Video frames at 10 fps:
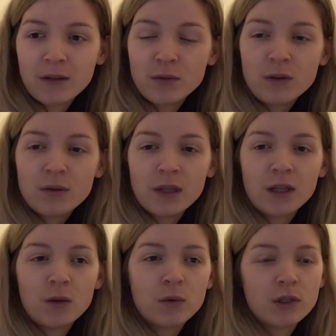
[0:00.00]
If you think
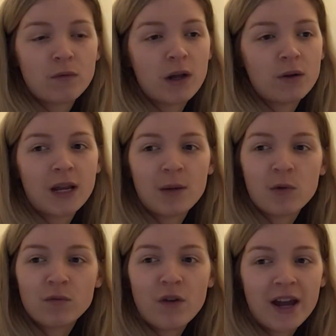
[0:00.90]
you want to write your name
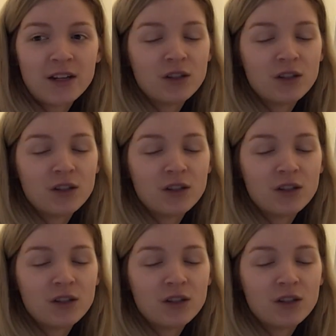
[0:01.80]
on red,